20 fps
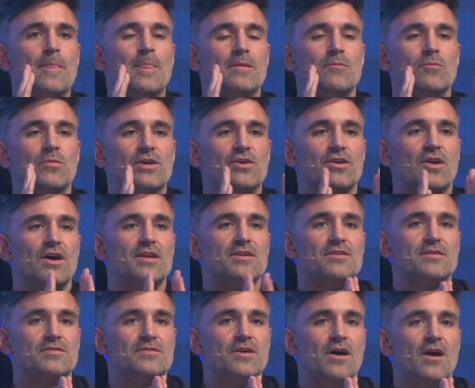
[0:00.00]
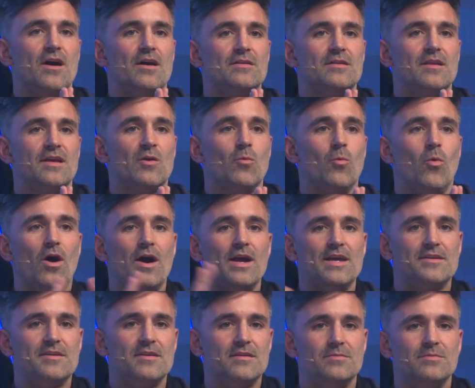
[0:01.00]
we could either have gone
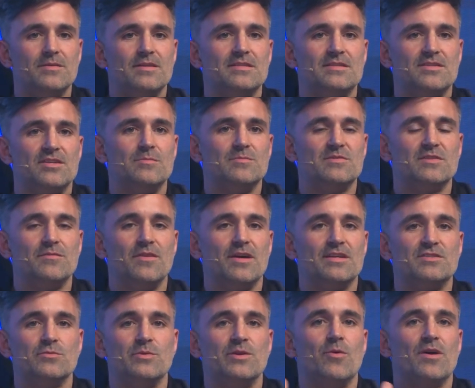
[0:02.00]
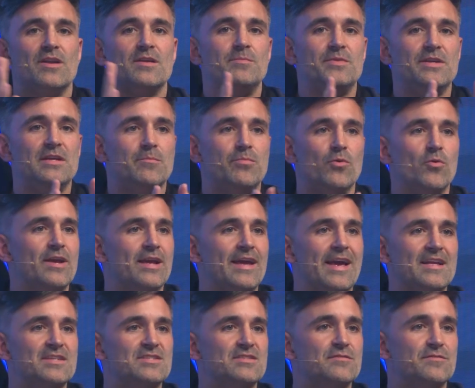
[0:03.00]
wider in terms of do we want to be a booking
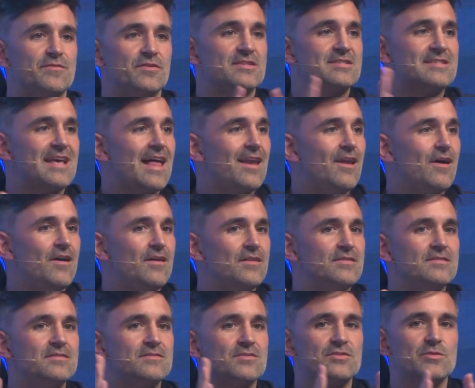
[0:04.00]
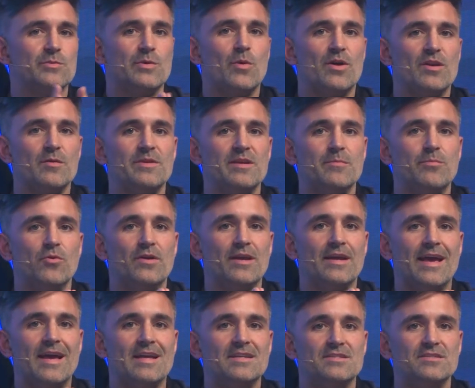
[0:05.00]
engine for salons, or do we want to be a booking
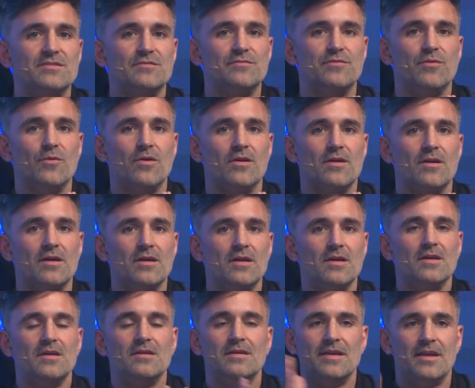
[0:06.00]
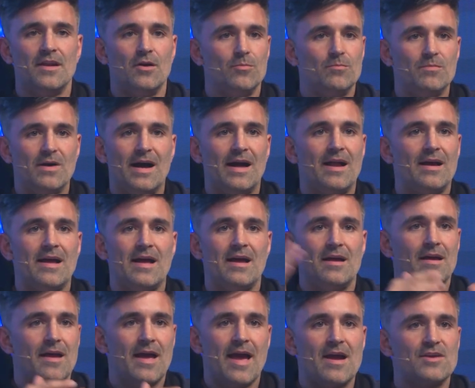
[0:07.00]
engine for
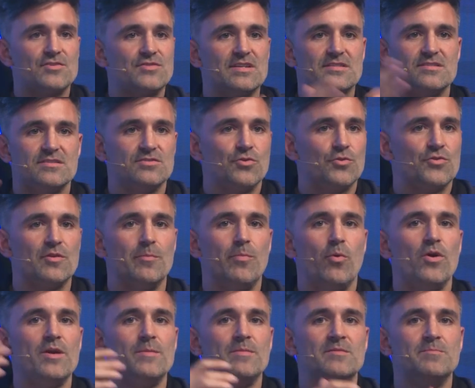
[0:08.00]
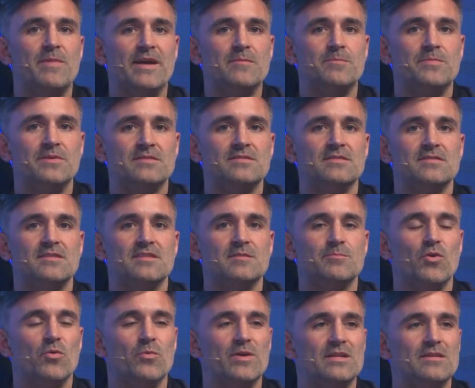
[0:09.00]
hairdressers, other appointment-based businesses.
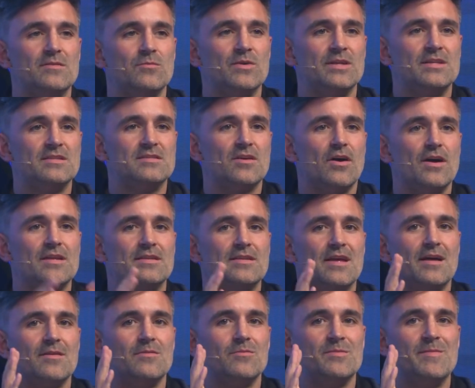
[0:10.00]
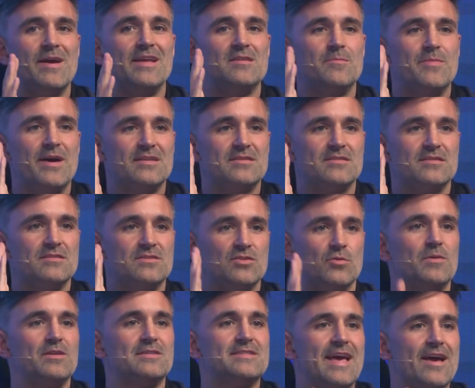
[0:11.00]
But we decided that we made the bet to
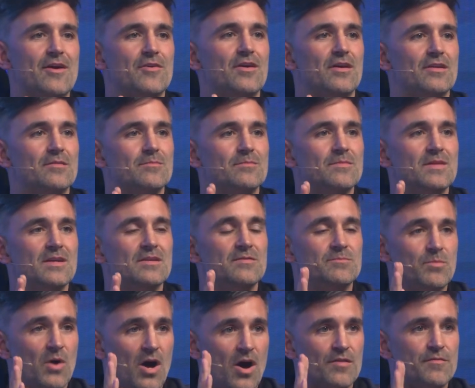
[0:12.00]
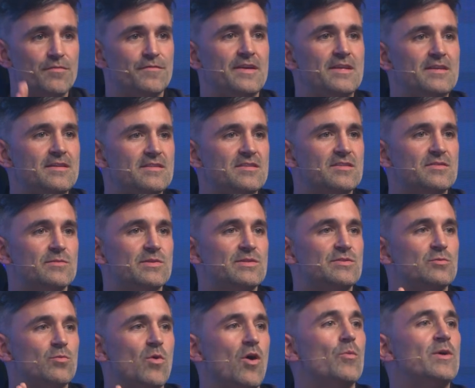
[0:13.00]
double down on fitness, which
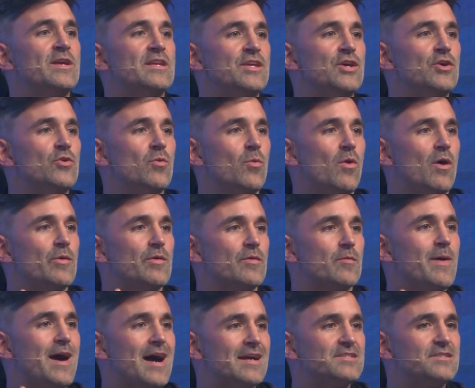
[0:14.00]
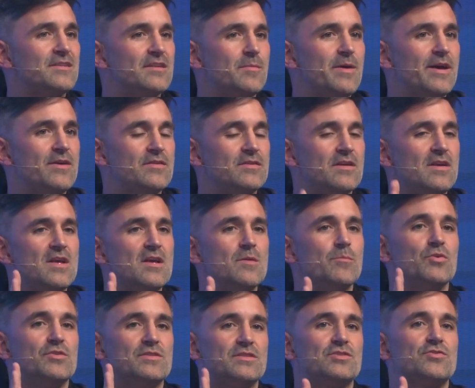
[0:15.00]
is what we knew and what we were passionate about,
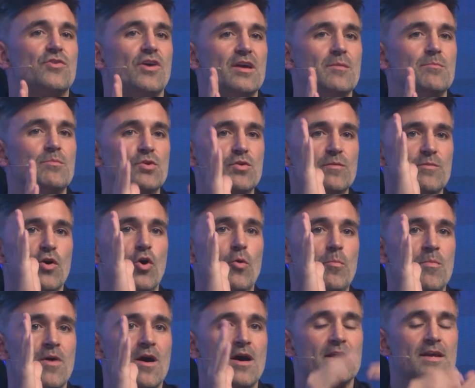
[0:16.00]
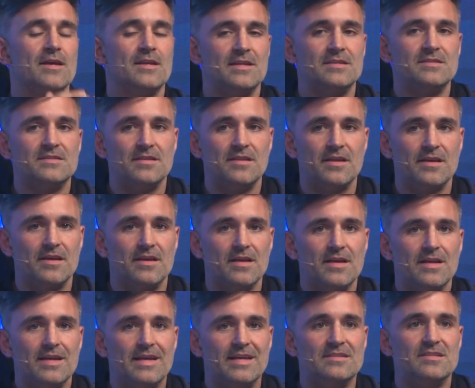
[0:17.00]
but to try and move up market into
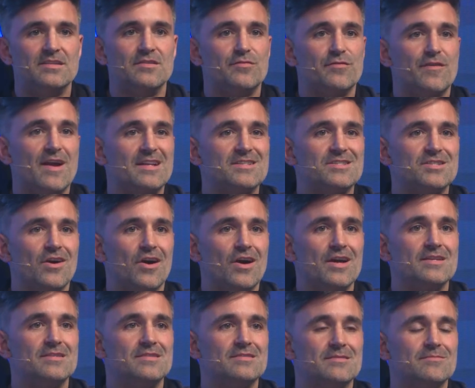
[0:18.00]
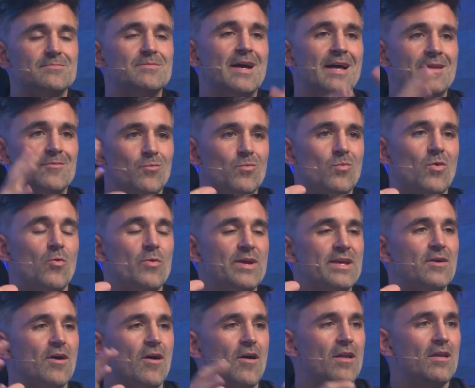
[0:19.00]
the franchise and what we
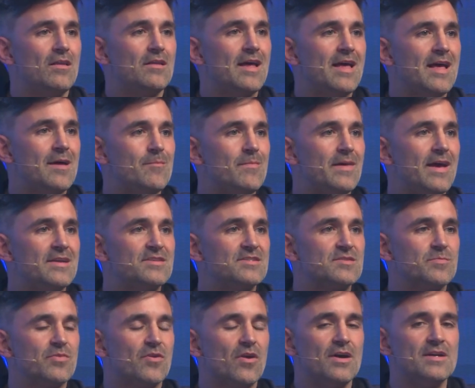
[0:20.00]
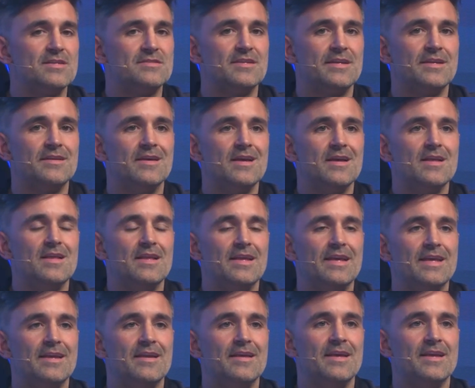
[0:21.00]
call enterprise
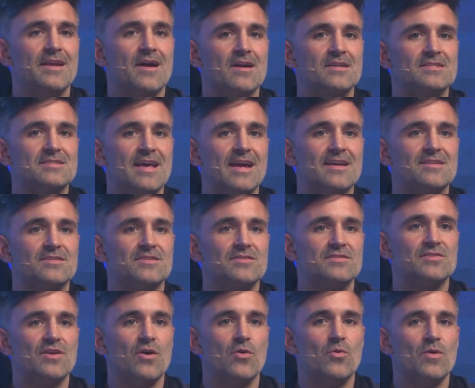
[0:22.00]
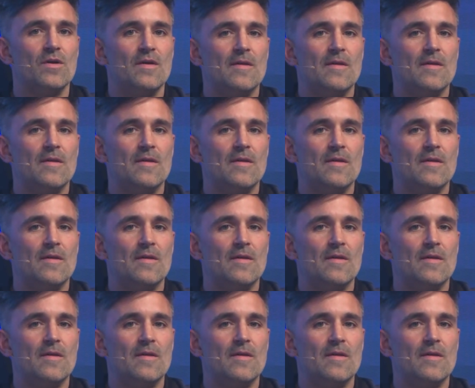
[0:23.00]
in our sector. So